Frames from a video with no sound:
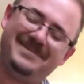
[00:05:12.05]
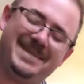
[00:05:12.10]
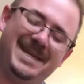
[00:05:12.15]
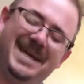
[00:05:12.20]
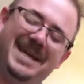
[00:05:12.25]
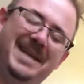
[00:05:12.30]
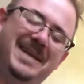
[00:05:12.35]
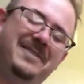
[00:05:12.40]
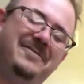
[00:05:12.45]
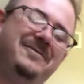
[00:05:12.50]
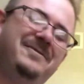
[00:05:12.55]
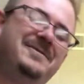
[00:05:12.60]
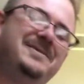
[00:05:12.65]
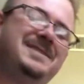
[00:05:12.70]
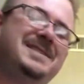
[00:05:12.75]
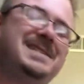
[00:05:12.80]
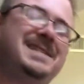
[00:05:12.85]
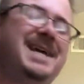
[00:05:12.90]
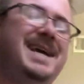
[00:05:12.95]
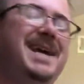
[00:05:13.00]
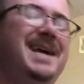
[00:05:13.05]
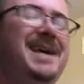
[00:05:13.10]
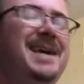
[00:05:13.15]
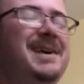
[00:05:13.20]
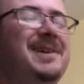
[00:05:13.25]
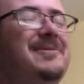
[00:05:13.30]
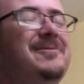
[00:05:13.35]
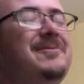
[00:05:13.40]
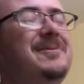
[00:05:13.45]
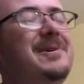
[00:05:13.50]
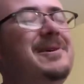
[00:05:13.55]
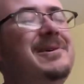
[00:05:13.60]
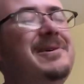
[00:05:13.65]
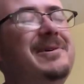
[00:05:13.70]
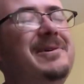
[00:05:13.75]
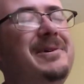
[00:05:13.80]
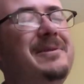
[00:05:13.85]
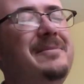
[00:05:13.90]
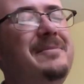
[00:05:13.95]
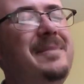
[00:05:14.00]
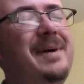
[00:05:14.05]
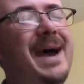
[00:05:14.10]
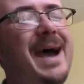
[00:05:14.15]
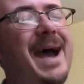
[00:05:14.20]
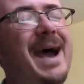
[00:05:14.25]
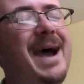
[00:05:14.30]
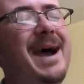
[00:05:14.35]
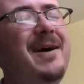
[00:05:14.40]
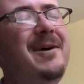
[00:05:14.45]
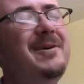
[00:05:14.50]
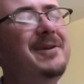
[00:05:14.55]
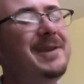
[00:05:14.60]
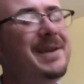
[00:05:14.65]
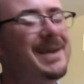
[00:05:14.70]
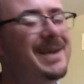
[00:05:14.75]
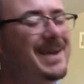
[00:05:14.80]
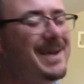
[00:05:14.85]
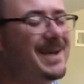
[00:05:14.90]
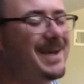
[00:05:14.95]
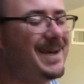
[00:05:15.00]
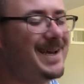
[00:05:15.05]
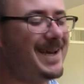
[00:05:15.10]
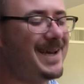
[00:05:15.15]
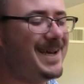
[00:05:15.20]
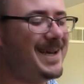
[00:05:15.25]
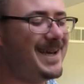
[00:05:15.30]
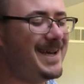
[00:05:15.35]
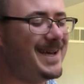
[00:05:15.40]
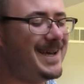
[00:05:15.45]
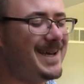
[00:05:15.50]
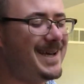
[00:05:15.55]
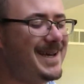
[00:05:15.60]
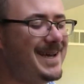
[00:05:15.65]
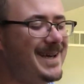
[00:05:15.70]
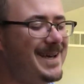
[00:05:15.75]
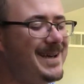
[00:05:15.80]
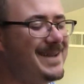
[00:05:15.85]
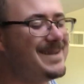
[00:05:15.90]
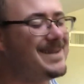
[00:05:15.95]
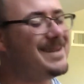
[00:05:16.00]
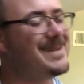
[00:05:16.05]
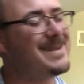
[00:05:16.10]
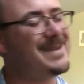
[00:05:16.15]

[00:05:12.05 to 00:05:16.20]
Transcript: And if you say a word about it,